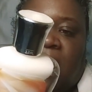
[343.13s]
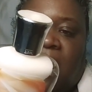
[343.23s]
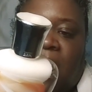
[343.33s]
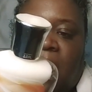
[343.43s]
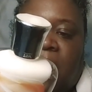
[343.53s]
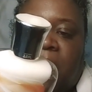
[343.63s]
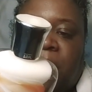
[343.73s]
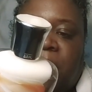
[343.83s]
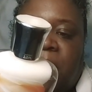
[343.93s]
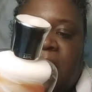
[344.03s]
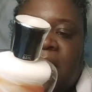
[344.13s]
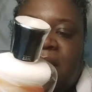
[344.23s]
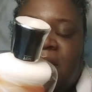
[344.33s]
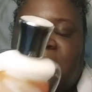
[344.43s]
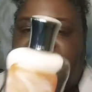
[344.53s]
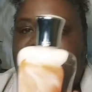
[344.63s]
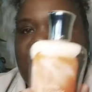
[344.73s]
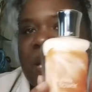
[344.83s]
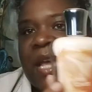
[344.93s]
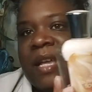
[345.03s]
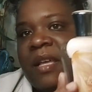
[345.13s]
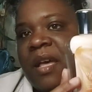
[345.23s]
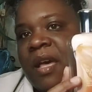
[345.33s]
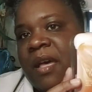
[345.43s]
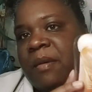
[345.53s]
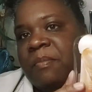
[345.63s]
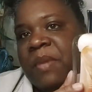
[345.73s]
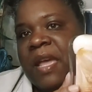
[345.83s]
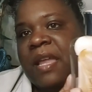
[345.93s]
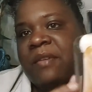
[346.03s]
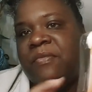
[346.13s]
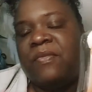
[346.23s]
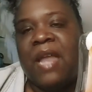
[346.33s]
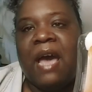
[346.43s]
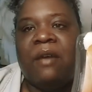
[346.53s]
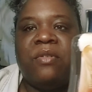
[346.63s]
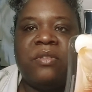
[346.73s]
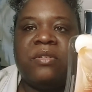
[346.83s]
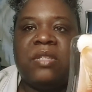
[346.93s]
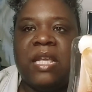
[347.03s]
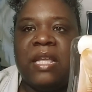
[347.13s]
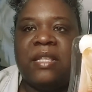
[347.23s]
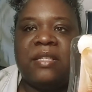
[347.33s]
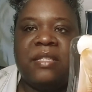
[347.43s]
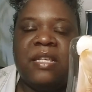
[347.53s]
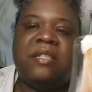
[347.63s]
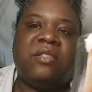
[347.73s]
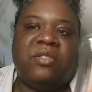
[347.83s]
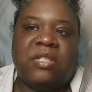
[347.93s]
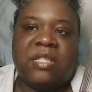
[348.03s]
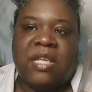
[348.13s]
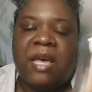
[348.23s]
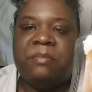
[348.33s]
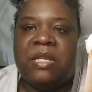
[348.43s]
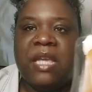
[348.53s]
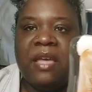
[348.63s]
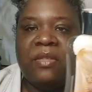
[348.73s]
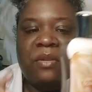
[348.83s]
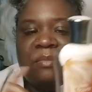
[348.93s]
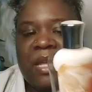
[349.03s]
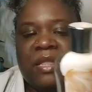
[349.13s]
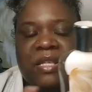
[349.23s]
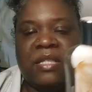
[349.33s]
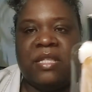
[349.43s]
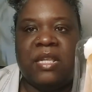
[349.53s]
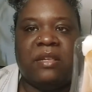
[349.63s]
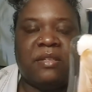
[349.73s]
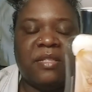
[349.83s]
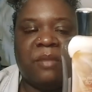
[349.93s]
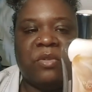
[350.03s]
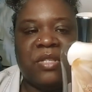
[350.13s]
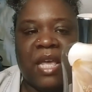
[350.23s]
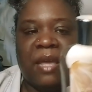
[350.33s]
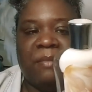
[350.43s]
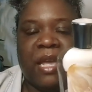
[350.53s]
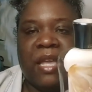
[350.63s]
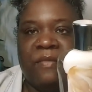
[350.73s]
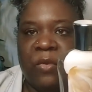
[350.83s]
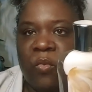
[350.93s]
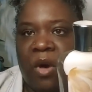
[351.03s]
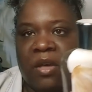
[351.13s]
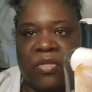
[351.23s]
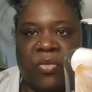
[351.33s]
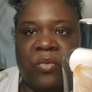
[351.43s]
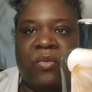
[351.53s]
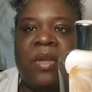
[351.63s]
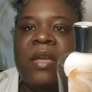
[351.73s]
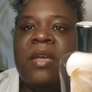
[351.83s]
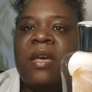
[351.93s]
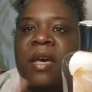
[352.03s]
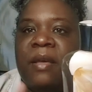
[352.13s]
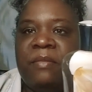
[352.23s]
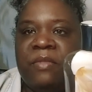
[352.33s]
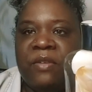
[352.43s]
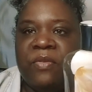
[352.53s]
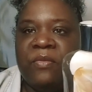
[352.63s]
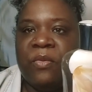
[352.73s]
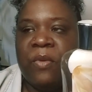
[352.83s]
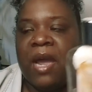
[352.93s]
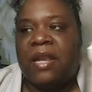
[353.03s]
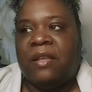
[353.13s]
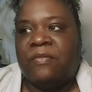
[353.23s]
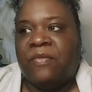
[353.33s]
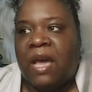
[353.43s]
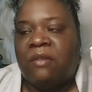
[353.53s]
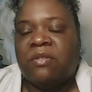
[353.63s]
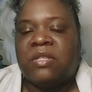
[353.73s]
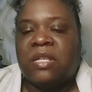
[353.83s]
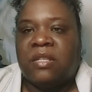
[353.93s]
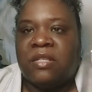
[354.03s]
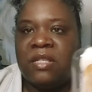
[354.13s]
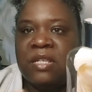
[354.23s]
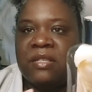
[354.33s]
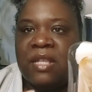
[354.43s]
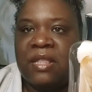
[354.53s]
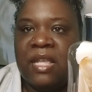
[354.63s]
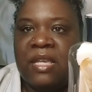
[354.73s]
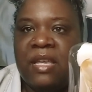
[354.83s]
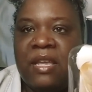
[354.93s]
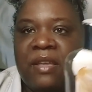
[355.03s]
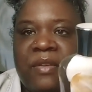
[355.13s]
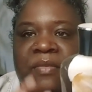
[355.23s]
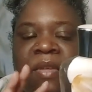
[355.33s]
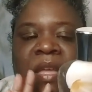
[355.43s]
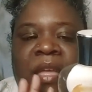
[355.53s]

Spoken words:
And this just smelled like a bed of flowers, and the scents just come together and make this scent in the summertime. Like if you walk through a different variety of flowers, and the scents that they give